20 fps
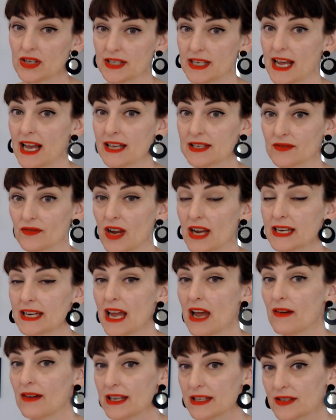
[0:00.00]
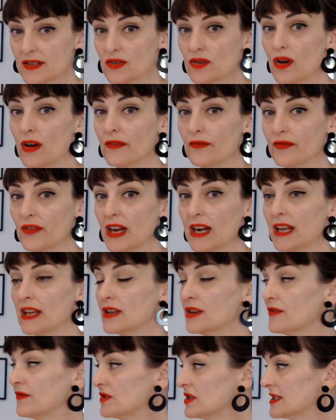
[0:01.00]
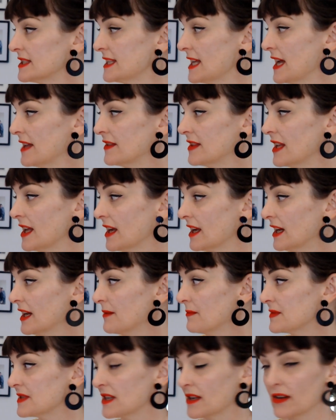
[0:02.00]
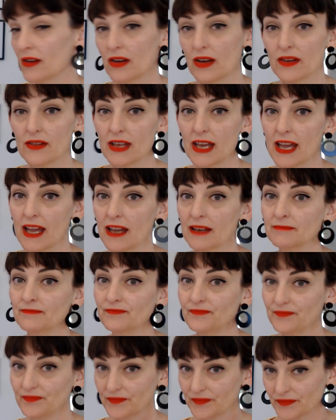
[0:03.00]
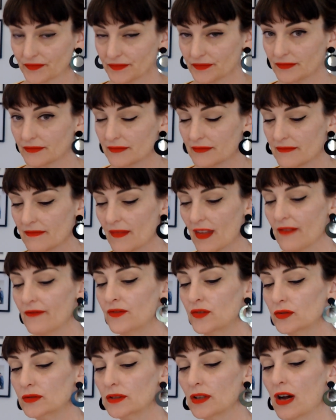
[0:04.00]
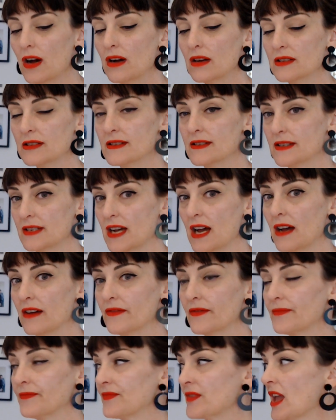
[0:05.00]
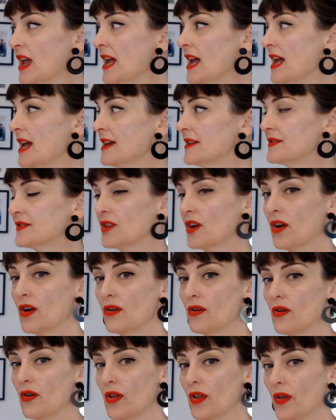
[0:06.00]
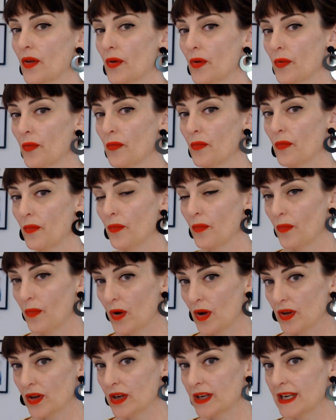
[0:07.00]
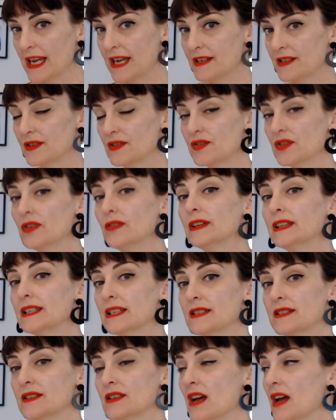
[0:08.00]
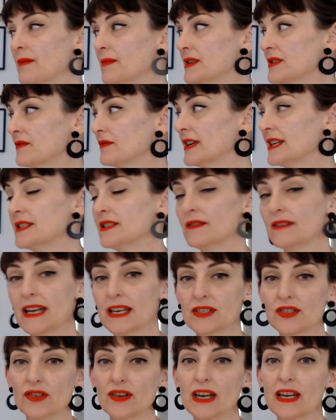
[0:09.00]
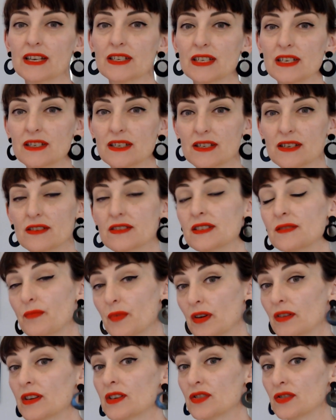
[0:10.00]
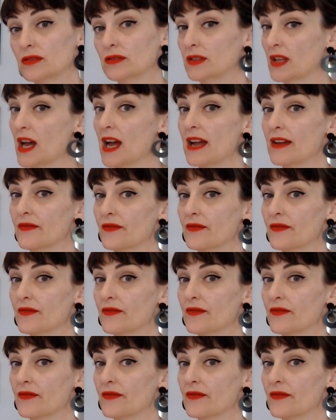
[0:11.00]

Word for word: house right now. It's not funny. You've just had the eclipse occur there. Full on stuff. So what you need to do at this time is redirect your energy to spiritual life